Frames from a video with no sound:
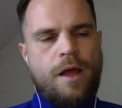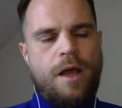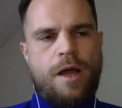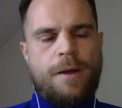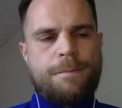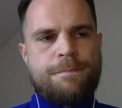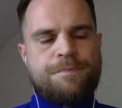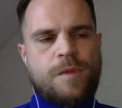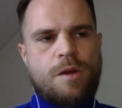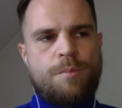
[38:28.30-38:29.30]

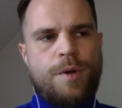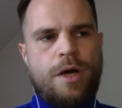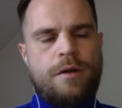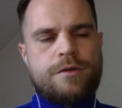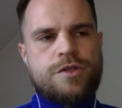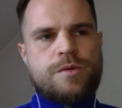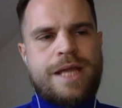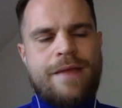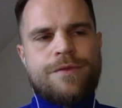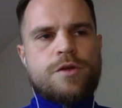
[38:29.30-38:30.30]
But to
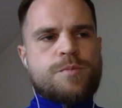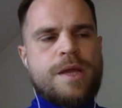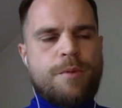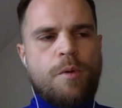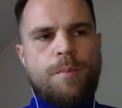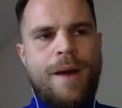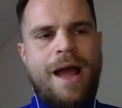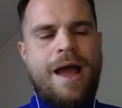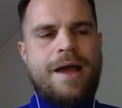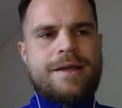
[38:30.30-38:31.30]
get those people
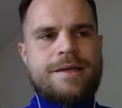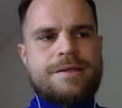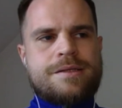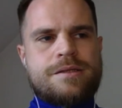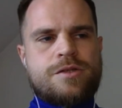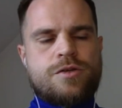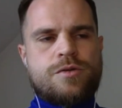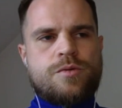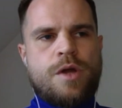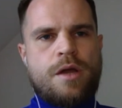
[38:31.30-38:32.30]
back is
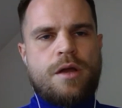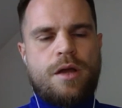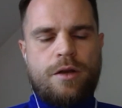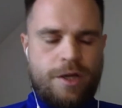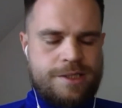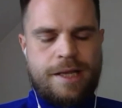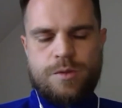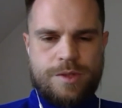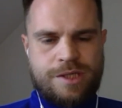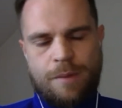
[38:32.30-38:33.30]
to, like I said,
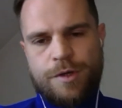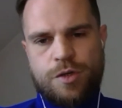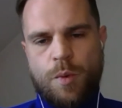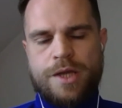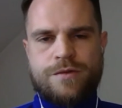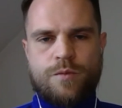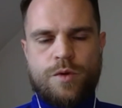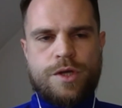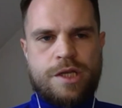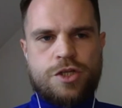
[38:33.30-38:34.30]
to establish a ways of
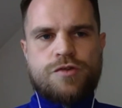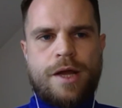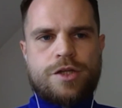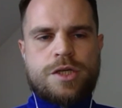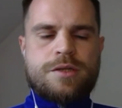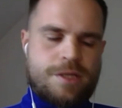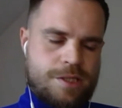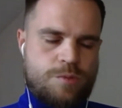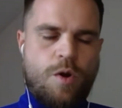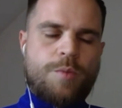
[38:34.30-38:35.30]
working strategy.
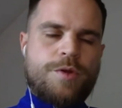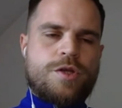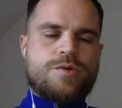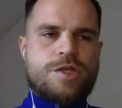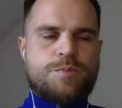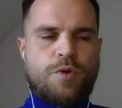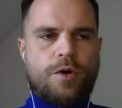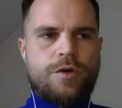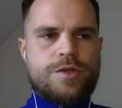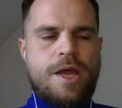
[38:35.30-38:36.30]
This is why we use this
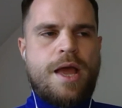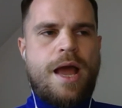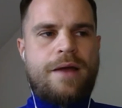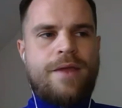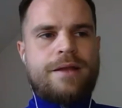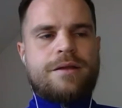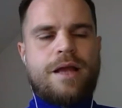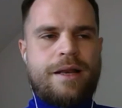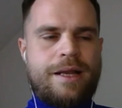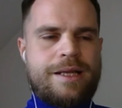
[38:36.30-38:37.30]
product, and
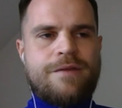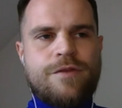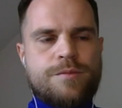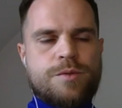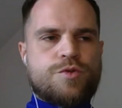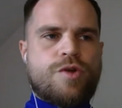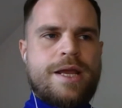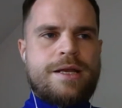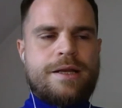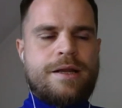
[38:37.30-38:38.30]
then give them some
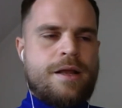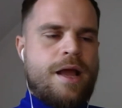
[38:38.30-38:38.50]
training.